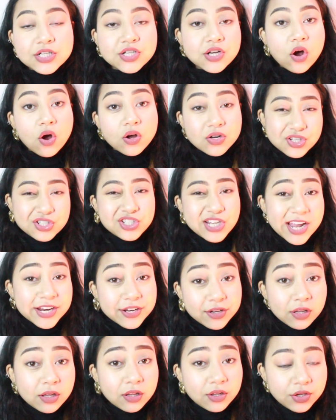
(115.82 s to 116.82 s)
on
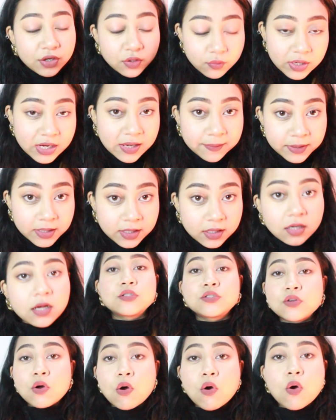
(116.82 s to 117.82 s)
schedule, you know what I mean.
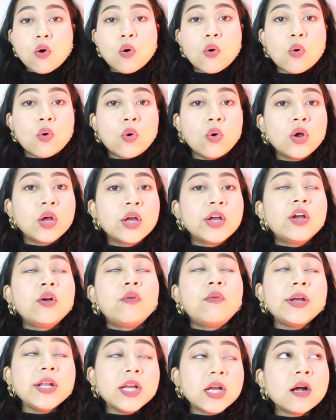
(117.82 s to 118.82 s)
So
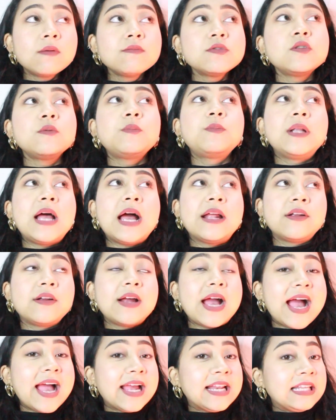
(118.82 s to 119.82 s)
when it comes to planner,
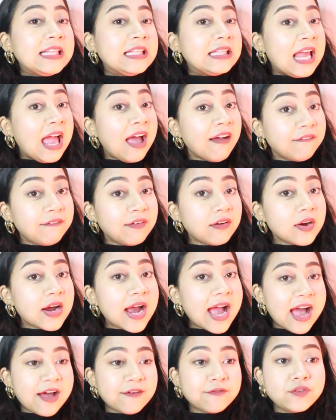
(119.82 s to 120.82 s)
I never
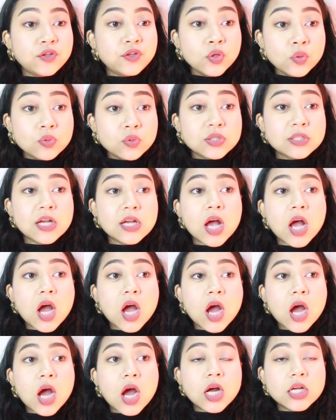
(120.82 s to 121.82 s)
have used
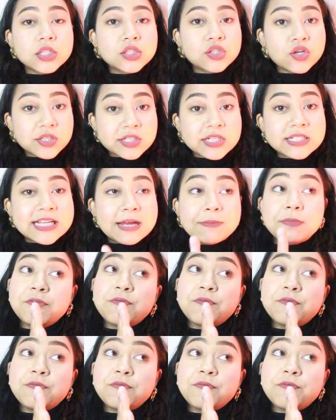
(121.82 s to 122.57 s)
a certain type of